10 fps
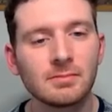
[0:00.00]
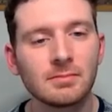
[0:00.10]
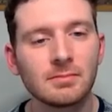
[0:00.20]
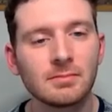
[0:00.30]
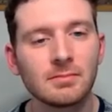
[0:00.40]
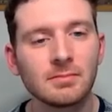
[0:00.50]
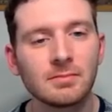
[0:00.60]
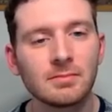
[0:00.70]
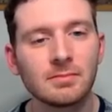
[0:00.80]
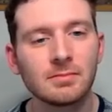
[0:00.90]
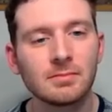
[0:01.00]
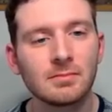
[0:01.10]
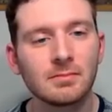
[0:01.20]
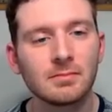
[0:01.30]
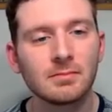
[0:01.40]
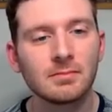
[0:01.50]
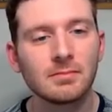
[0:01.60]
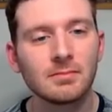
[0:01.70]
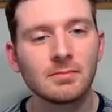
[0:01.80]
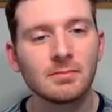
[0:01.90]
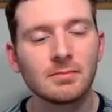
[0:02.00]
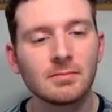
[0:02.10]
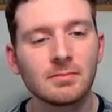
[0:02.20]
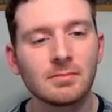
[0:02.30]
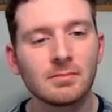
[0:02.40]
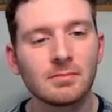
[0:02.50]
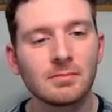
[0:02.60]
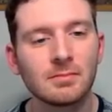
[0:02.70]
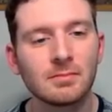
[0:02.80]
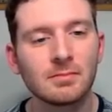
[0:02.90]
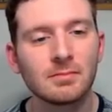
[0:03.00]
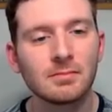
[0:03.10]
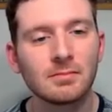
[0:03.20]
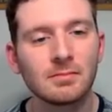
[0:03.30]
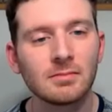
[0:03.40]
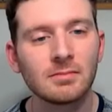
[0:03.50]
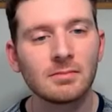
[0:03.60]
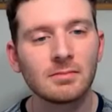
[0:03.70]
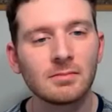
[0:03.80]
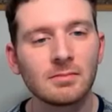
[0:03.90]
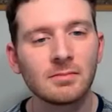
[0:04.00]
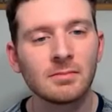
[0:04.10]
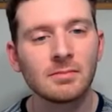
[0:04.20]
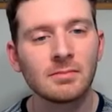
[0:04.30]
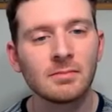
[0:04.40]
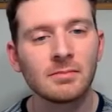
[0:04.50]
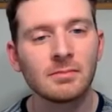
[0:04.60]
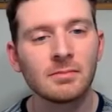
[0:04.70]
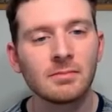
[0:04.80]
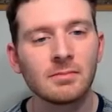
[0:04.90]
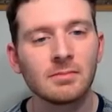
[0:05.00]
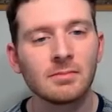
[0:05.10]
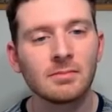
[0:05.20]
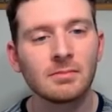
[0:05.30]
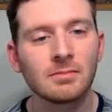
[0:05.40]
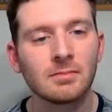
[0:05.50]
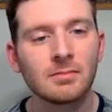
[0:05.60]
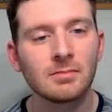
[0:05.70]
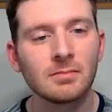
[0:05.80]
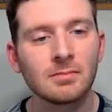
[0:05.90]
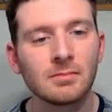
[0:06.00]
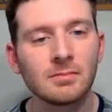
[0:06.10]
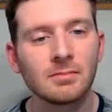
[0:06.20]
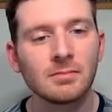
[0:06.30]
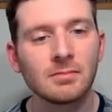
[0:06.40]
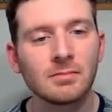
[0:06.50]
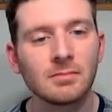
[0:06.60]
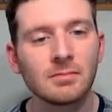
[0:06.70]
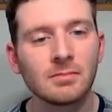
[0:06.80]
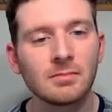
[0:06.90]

This person isn't speaking.